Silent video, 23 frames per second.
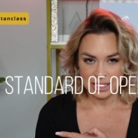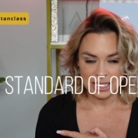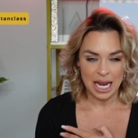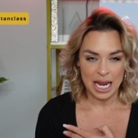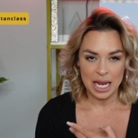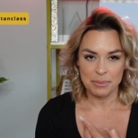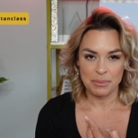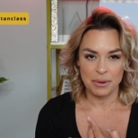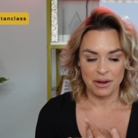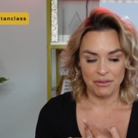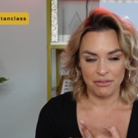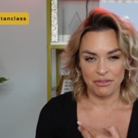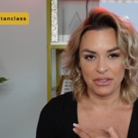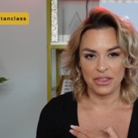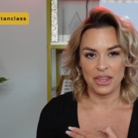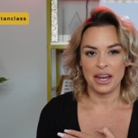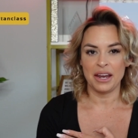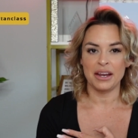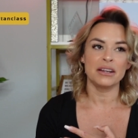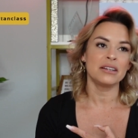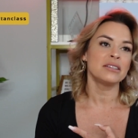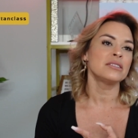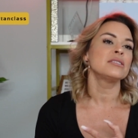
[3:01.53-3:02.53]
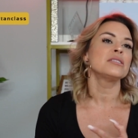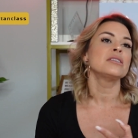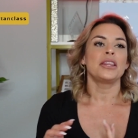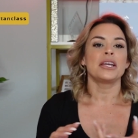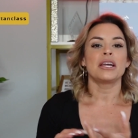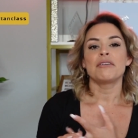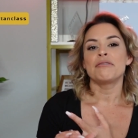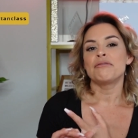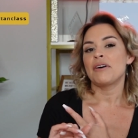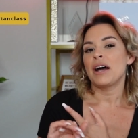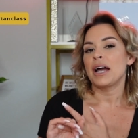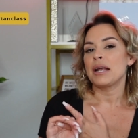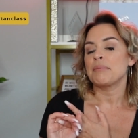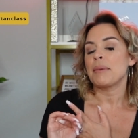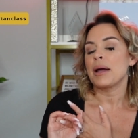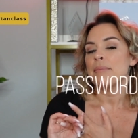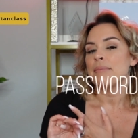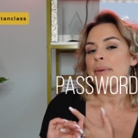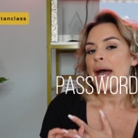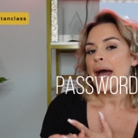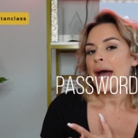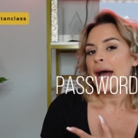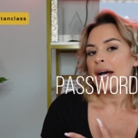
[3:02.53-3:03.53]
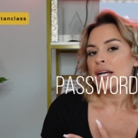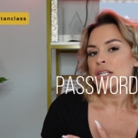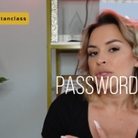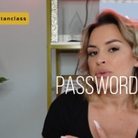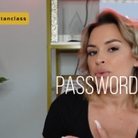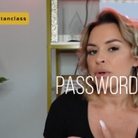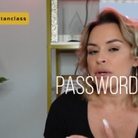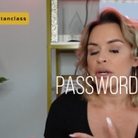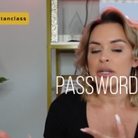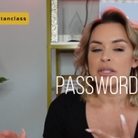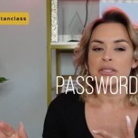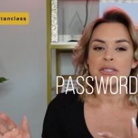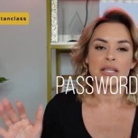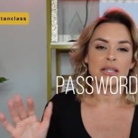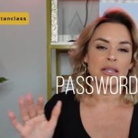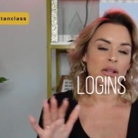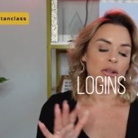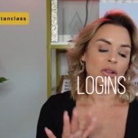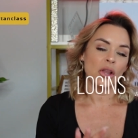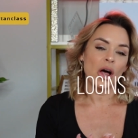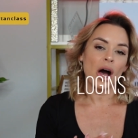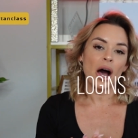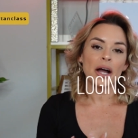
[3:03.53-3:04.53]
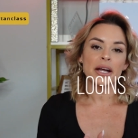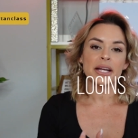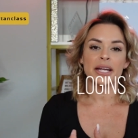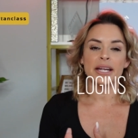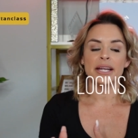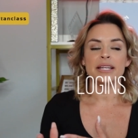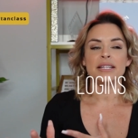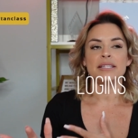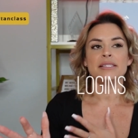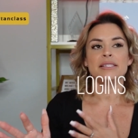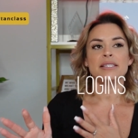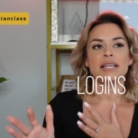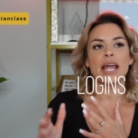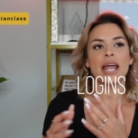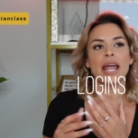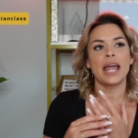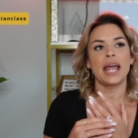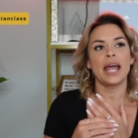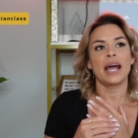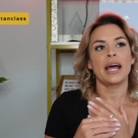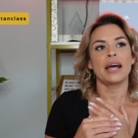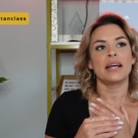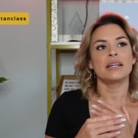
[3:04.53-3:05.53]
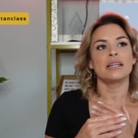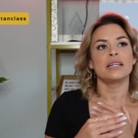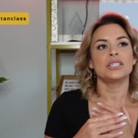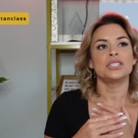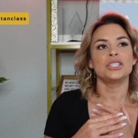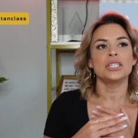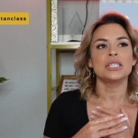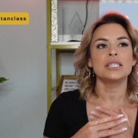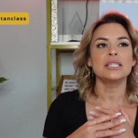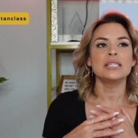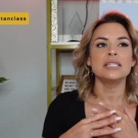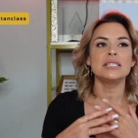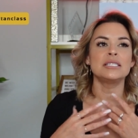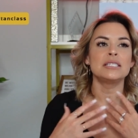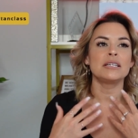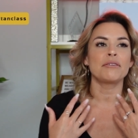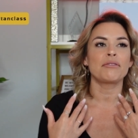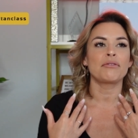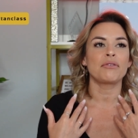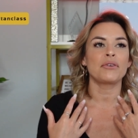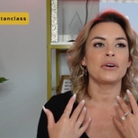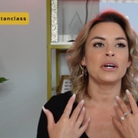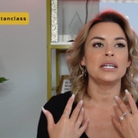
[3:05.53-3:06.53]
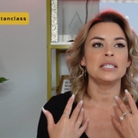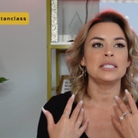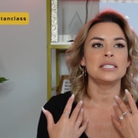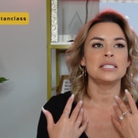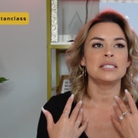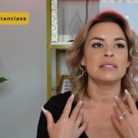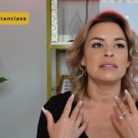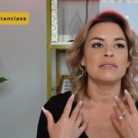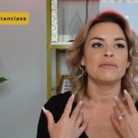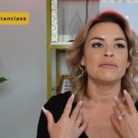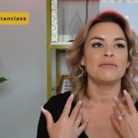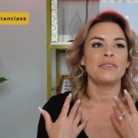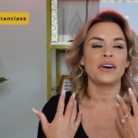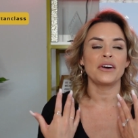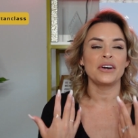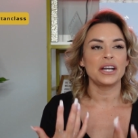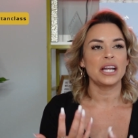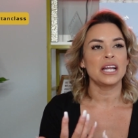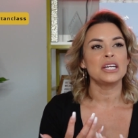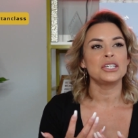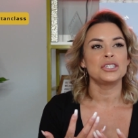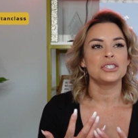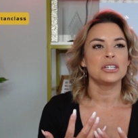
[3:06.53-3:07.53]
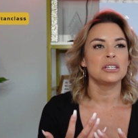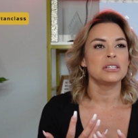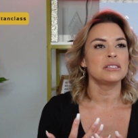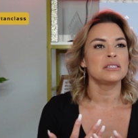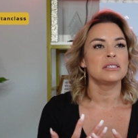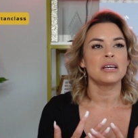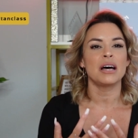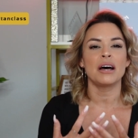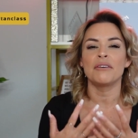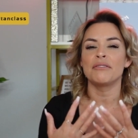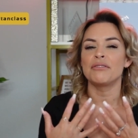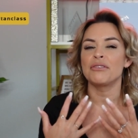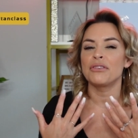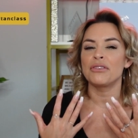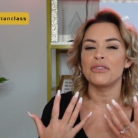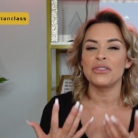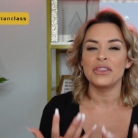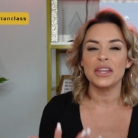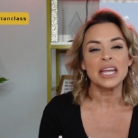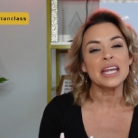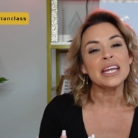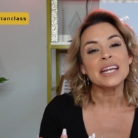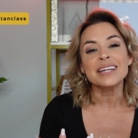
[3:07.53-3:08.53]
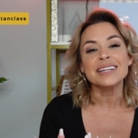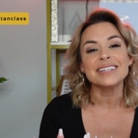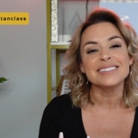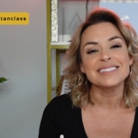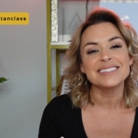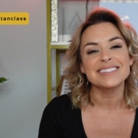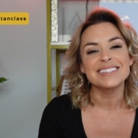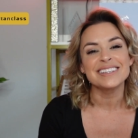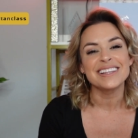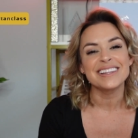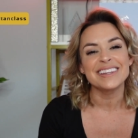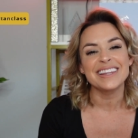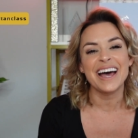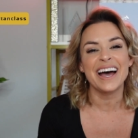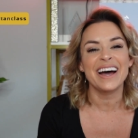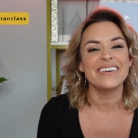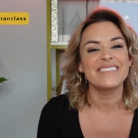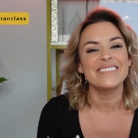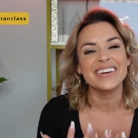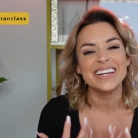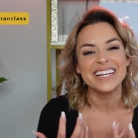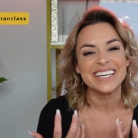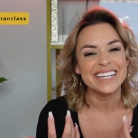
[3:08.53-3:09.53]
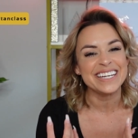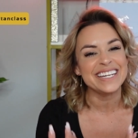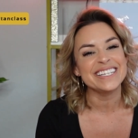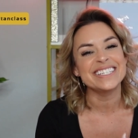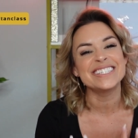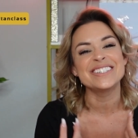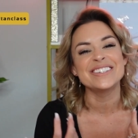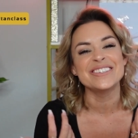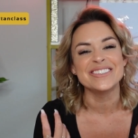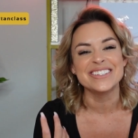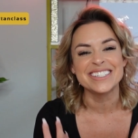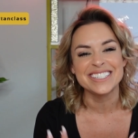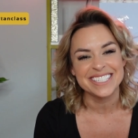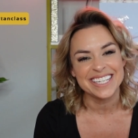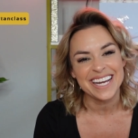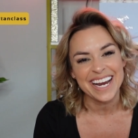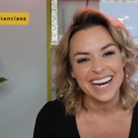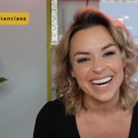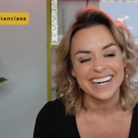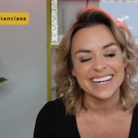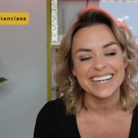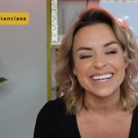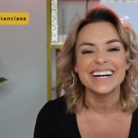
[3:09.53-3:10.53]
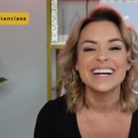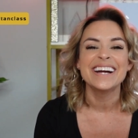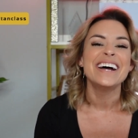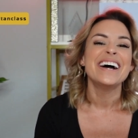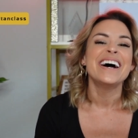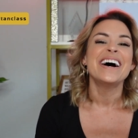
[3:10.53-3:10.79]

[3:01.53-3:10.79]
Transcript: type of things. They can find my passwords and the logins and just the different variations of things that we need to share